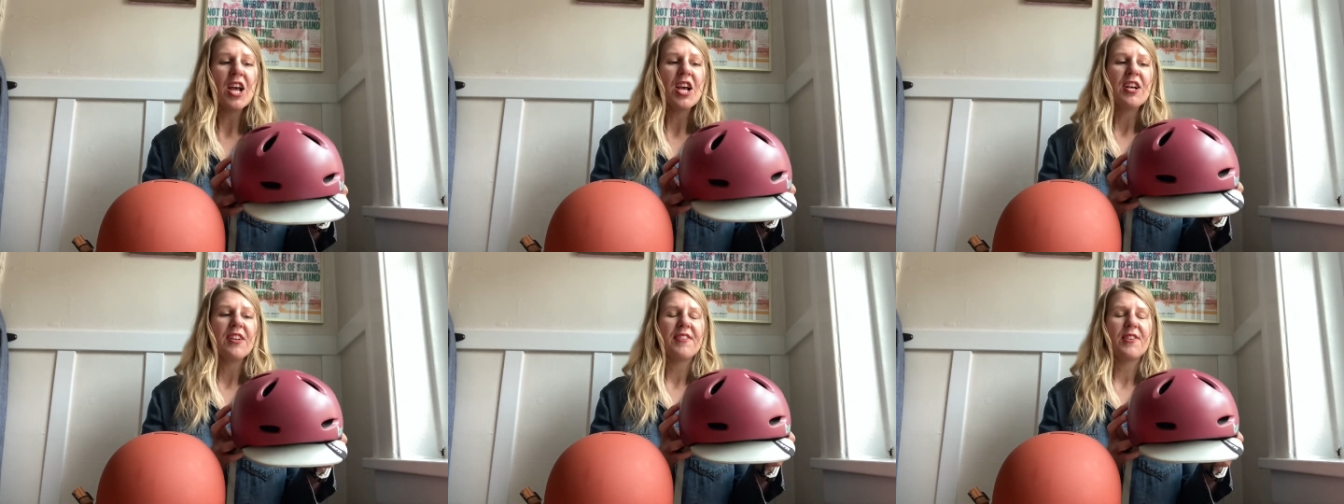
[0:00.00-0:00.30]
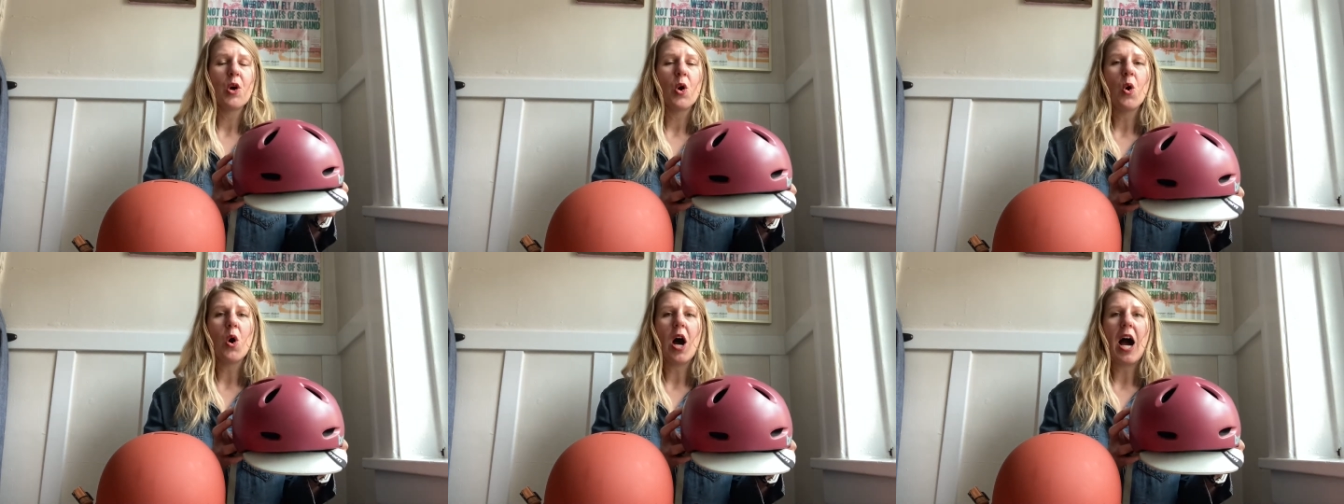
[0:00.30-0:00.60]

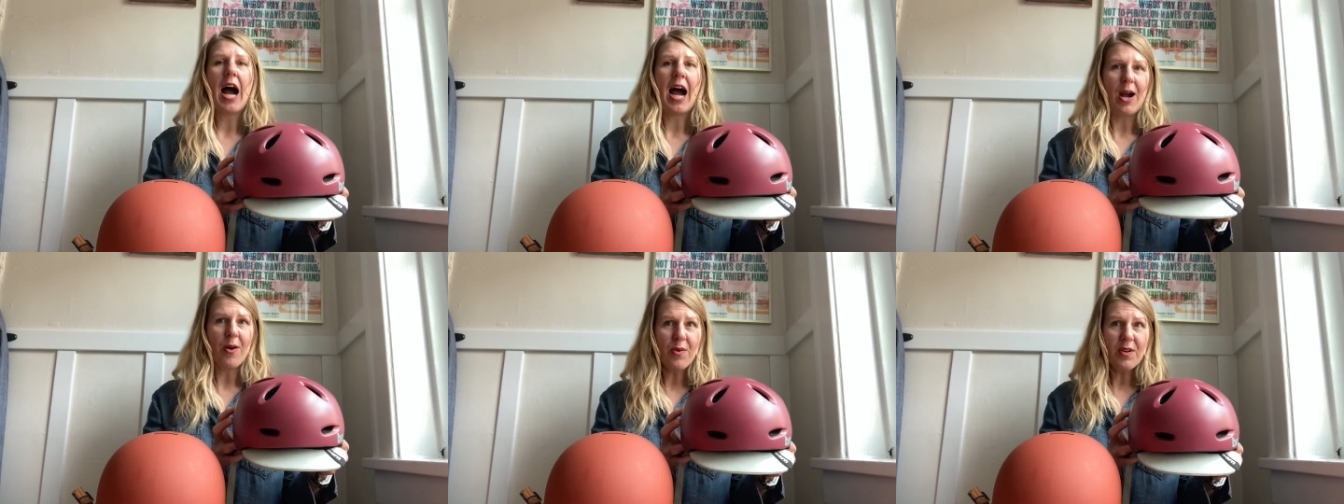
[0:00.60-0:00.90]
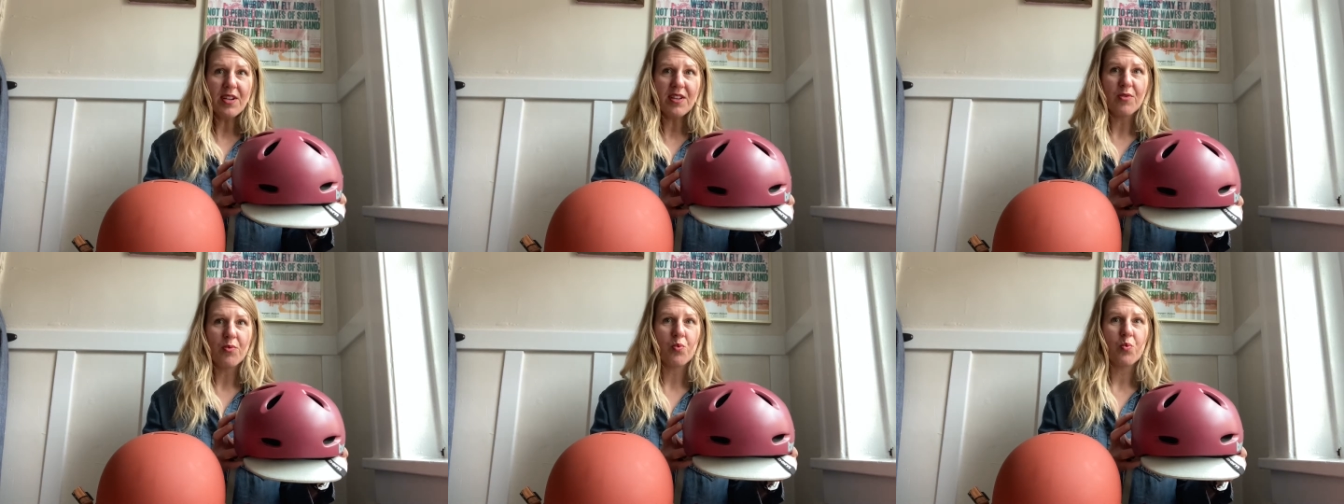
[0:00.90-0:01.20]
So I
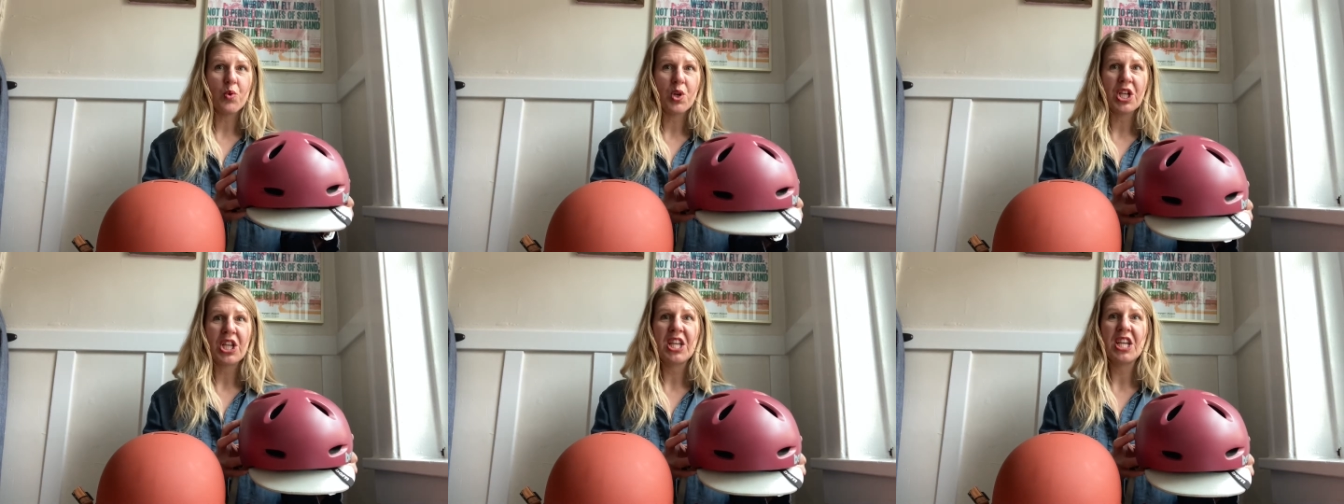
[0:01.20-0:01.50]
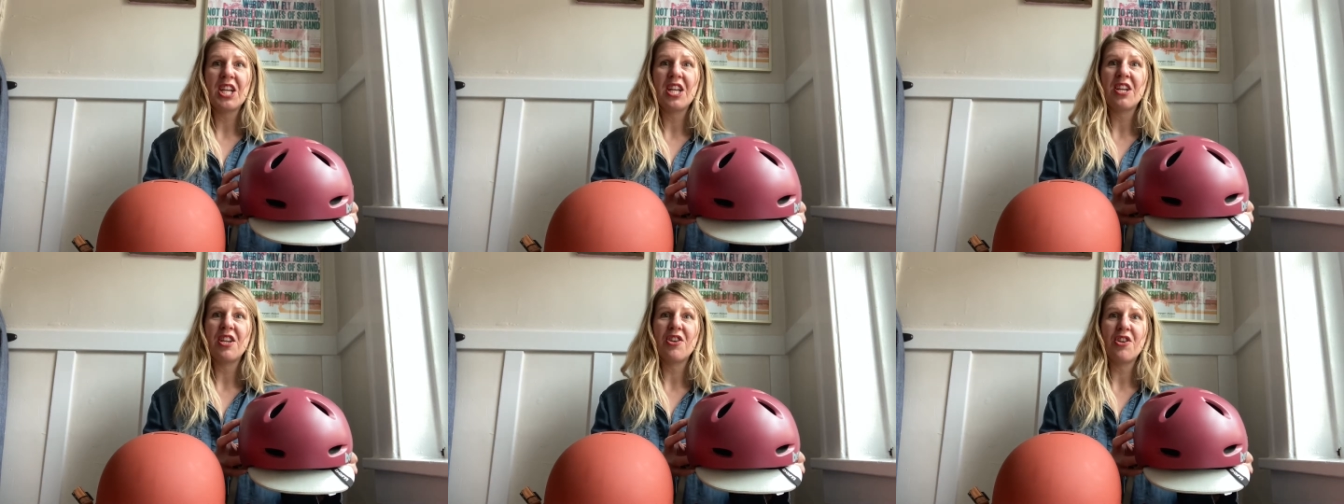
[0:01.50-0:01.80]
was
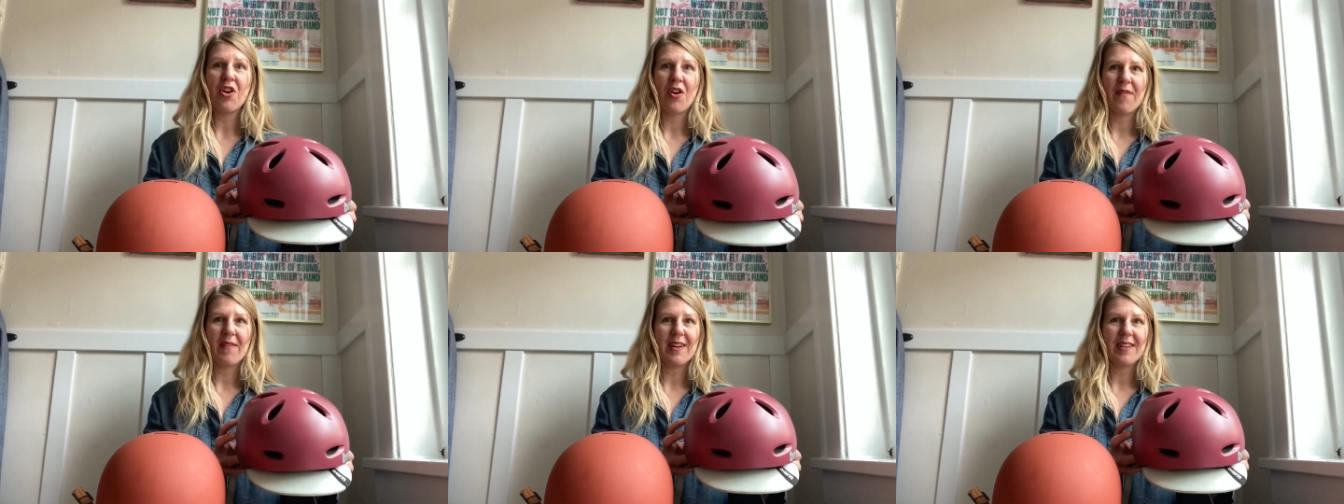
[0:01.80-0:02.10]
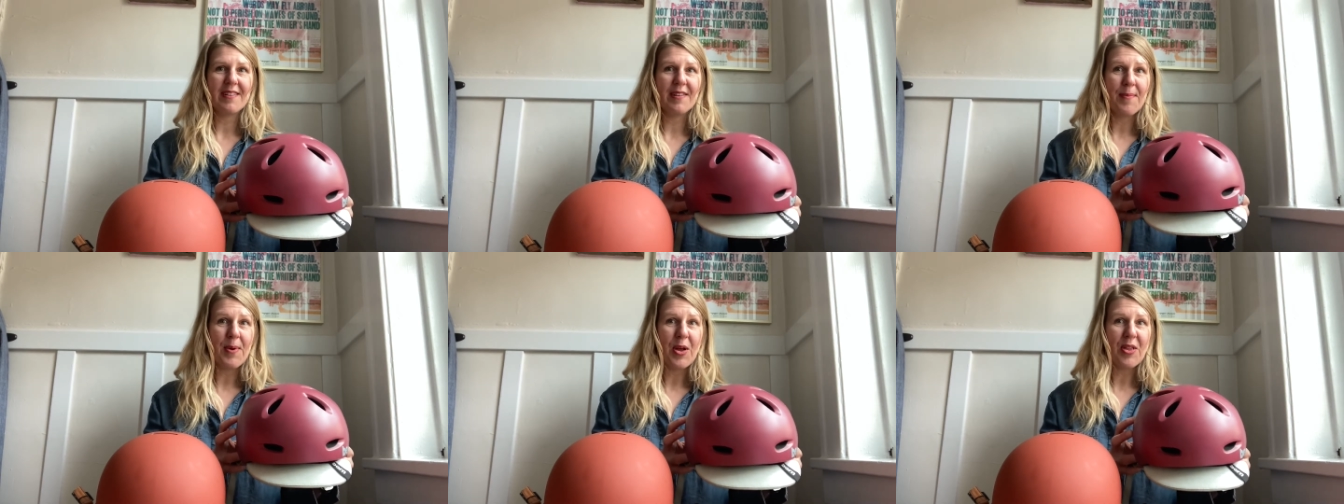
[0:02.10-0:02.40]
really
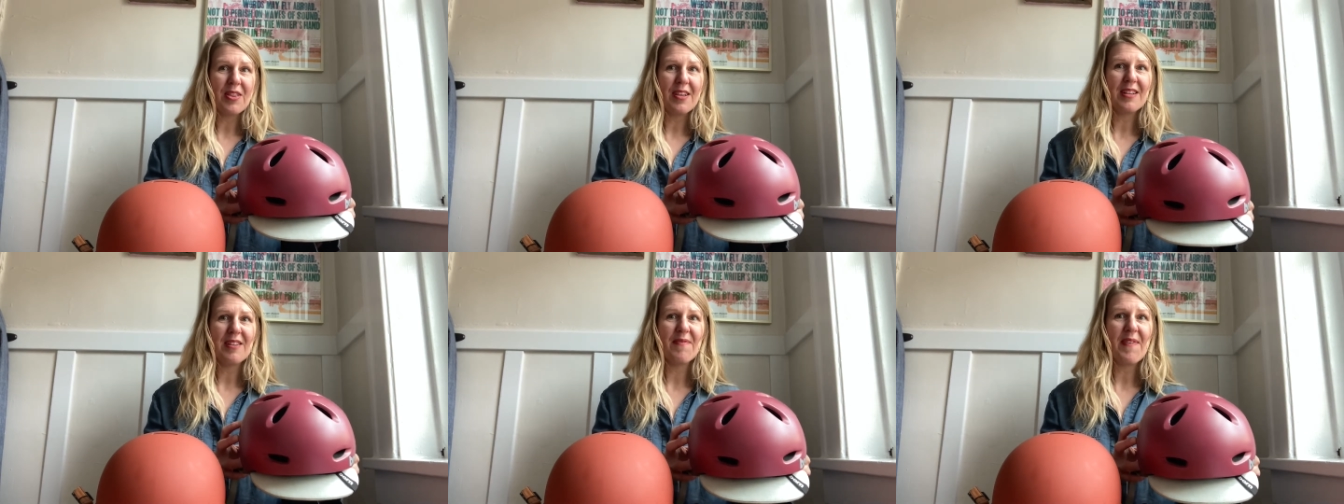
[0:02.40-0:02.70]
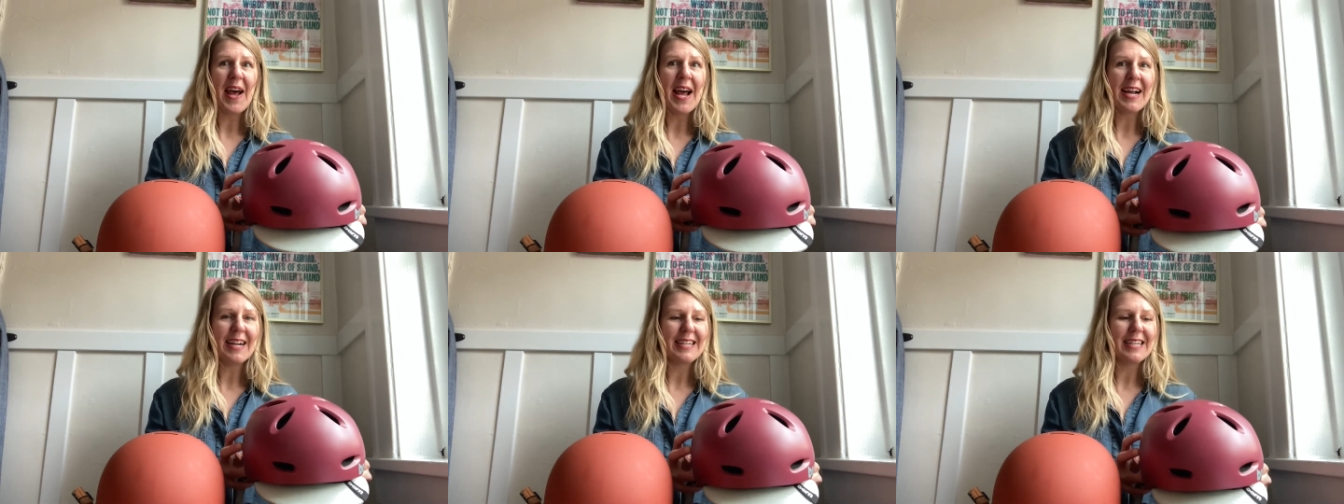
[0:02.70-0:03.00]
nervous about this
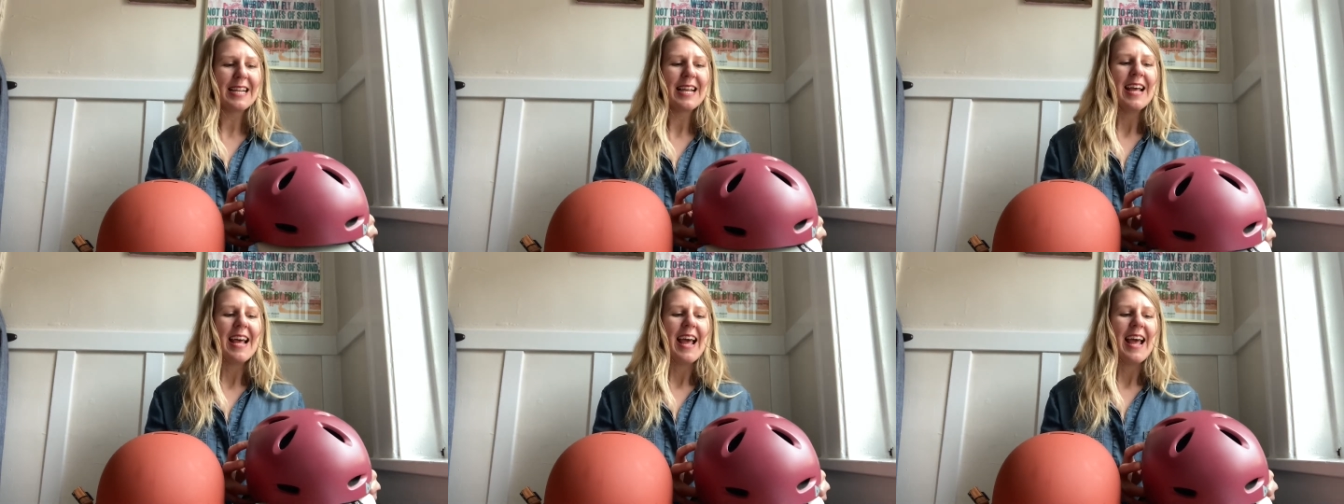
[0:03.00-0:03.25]
fact,